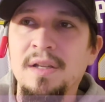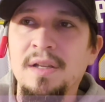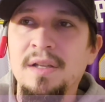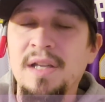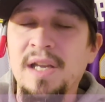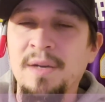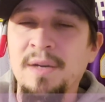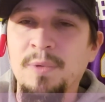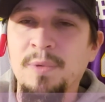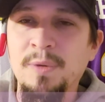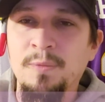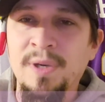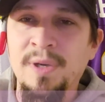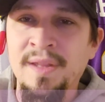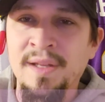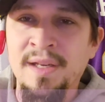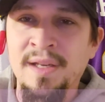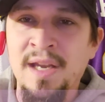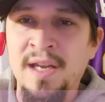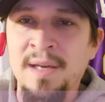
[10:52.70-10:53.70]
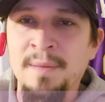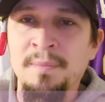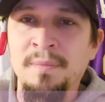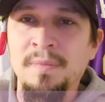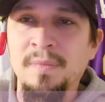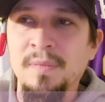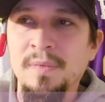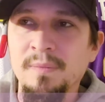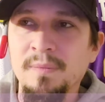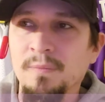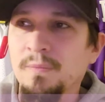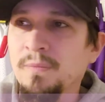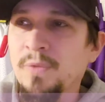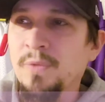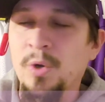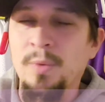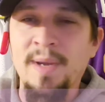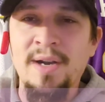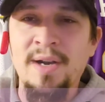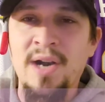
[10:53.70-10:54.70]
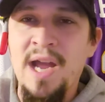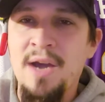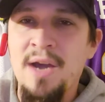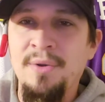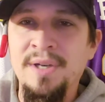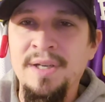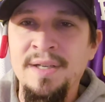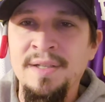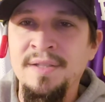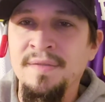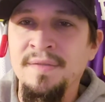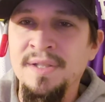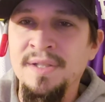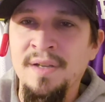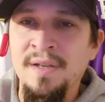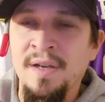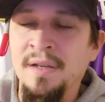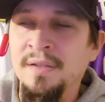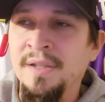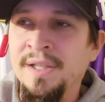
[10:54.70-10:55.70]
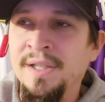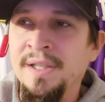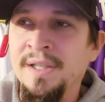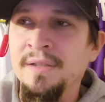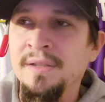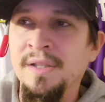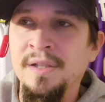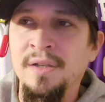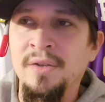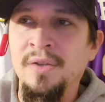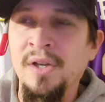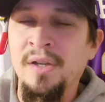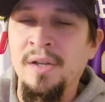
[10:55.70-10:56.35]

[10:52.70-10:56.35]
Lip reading: and we win the game, no matter how it is, if it's ugly, you know,